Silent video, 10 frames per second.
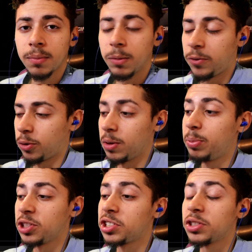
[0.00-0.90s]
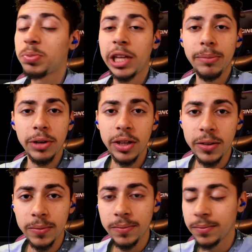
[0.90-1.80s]
before we push this play
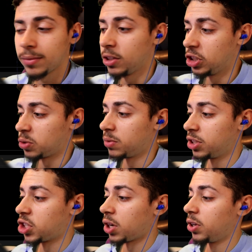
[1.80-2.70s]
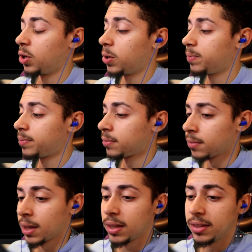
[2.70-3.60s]
button, just want to let y'all know
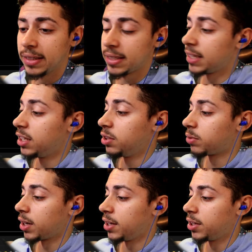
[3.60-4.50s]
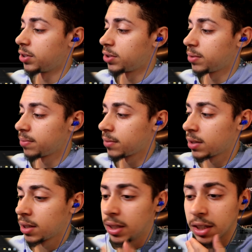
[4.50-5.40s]
this ending right here
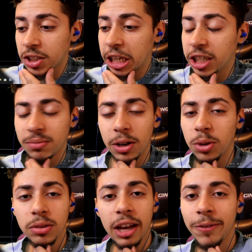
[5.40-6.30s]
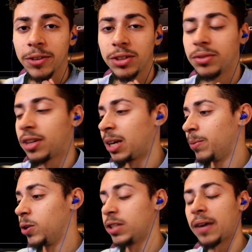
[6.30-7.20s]
changed my whole life with Little Nightmares.